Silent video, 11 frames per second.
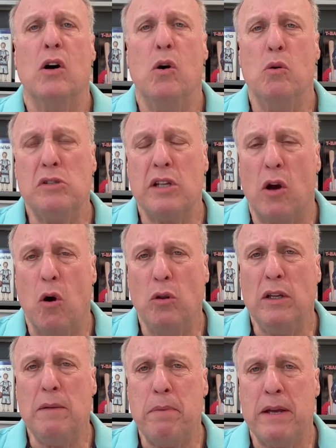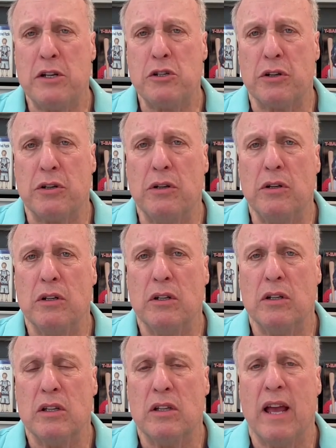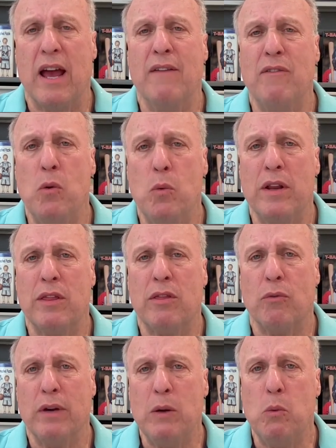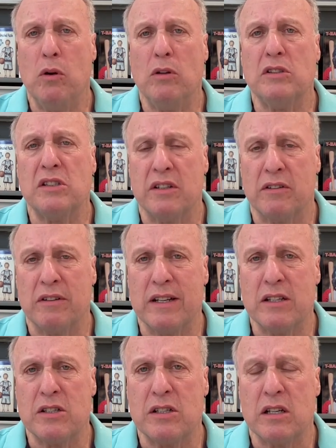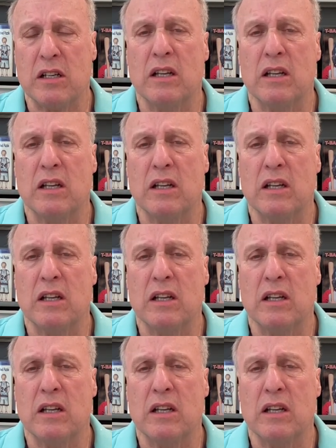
Who's the only pitcher to ever win 3 World Series